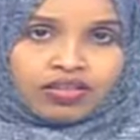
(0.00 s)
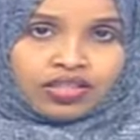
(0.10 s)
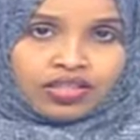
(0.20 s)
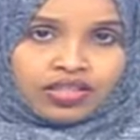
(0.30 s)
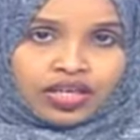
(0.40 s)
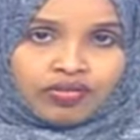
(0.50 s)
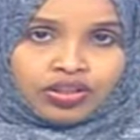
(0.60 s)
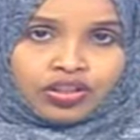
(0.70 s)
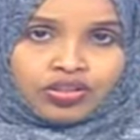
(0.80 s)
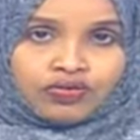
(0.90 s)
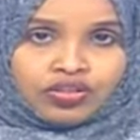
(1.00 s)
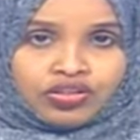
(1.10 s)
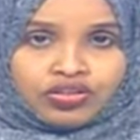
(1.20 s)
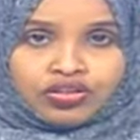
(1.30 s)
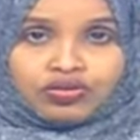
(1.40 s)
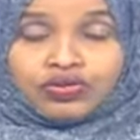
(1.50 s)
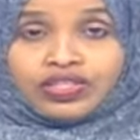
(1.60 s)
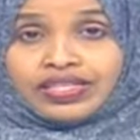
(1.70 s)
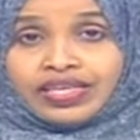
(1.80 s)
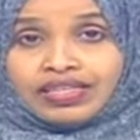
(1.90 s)
And on this, the director of the
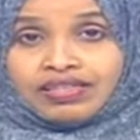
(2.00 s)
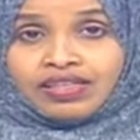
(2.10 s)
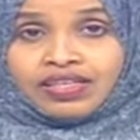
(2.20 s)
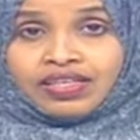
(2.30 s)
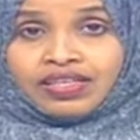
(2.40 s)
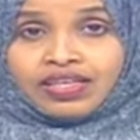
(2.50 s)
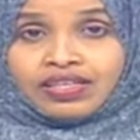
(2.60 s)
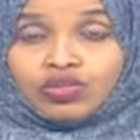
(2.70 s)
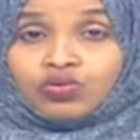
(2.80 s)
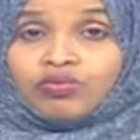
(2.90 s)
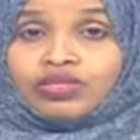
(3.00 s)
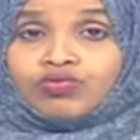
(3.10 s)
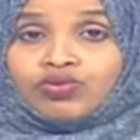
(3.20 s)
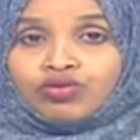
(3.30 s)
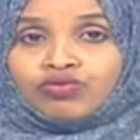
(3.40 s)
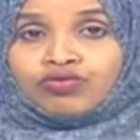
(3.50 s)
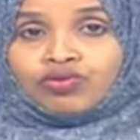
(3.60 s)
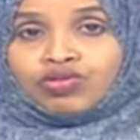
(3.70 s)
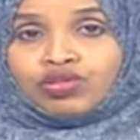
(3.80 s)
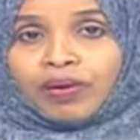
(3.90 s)
institute said uh, this will be
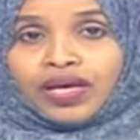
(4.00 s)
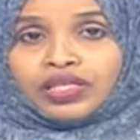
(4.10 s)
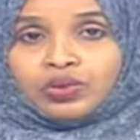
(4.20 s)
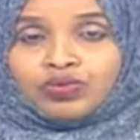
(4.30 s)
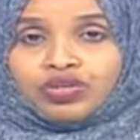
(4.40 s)
reinforced by